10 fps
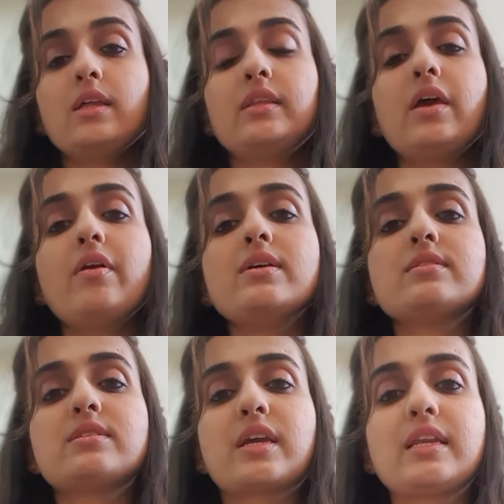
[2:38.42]
there is a
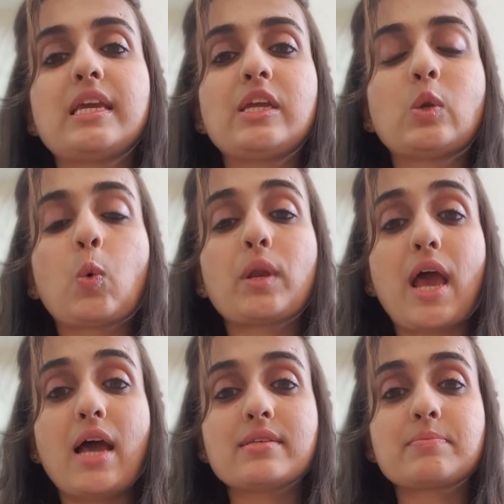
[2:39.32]
technique known
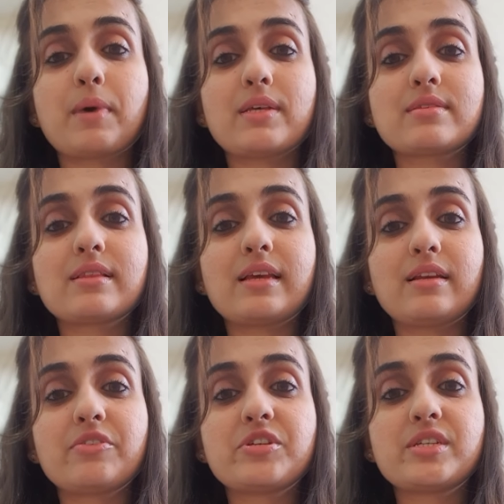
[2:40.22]
as muscle
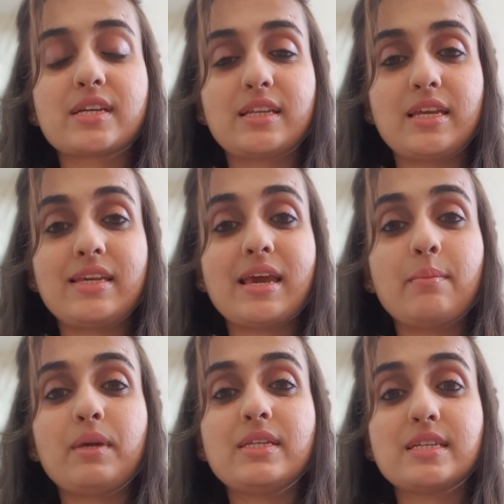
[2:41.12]
energy technique
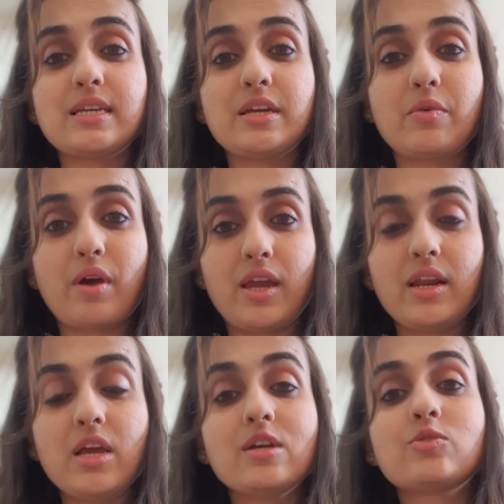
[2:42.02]
MET right
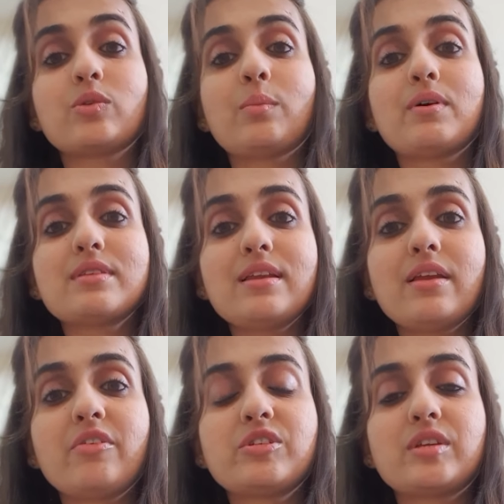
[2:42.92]
so in the muscle
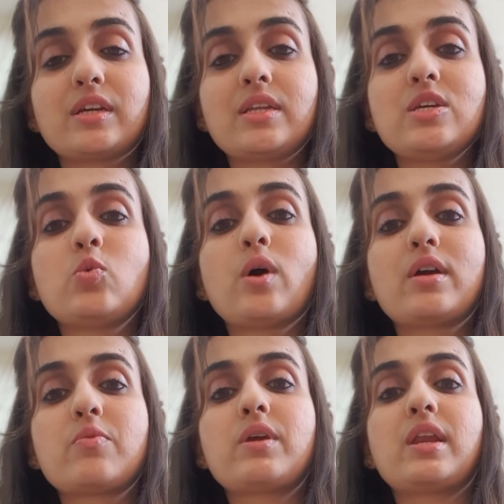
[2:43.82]
energy technique you are
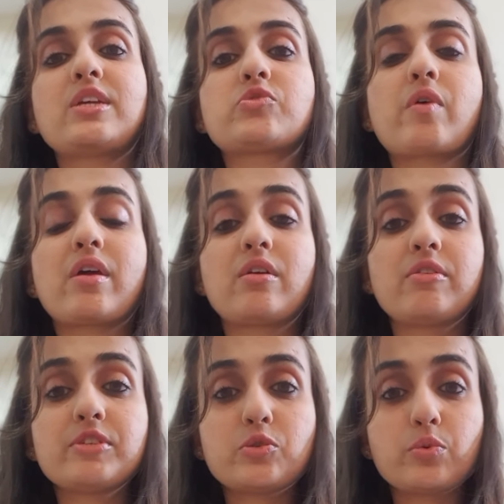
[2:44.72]
giving an extra
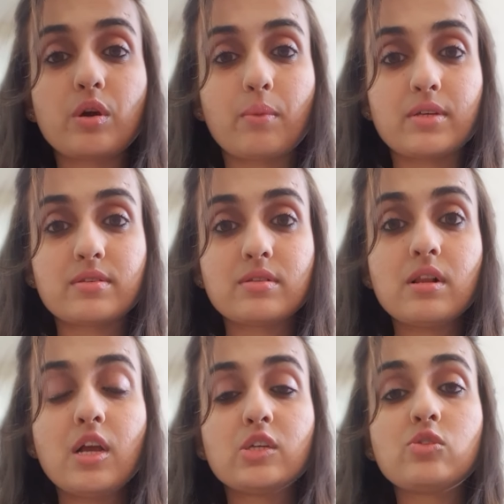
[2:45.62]
energy to your muscle
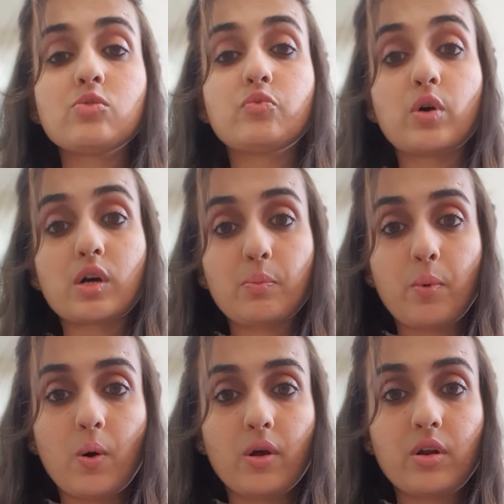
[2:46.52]
to work
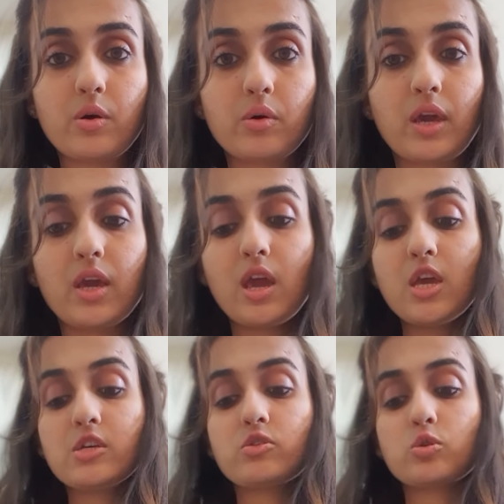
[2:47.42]
upon okay
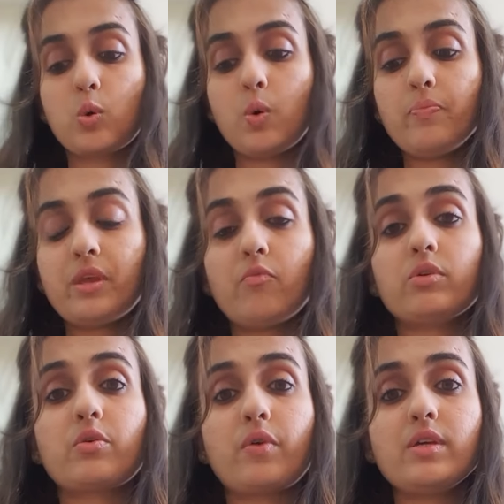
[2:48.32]
so for
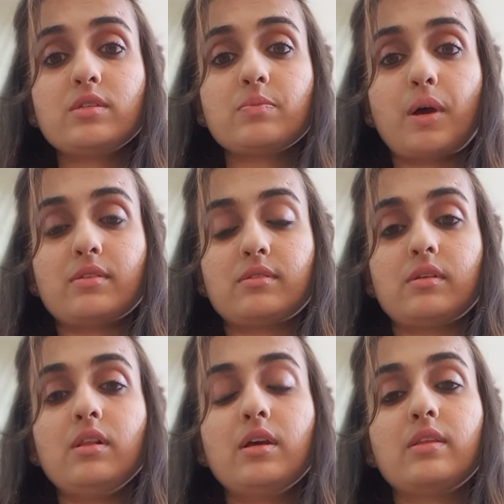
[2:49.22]
the wrist
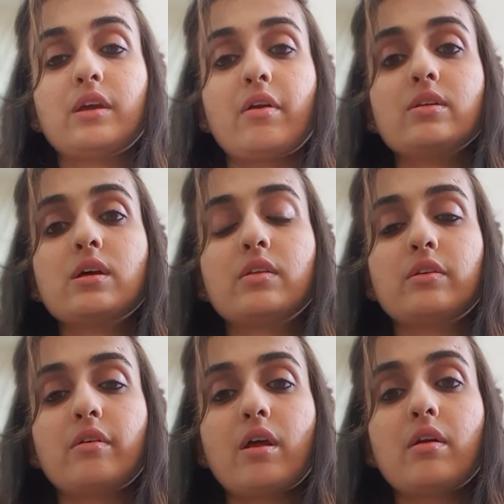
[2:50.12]
muscle there are
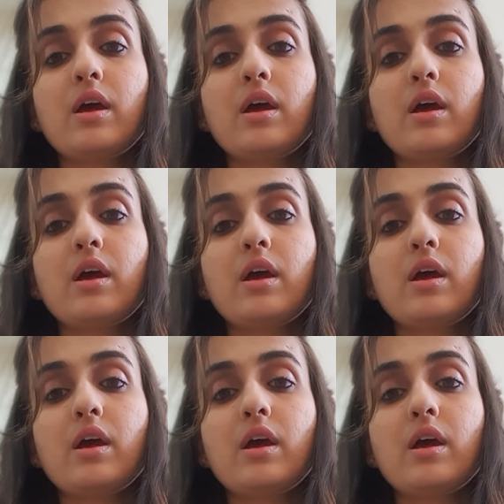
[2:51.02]
there are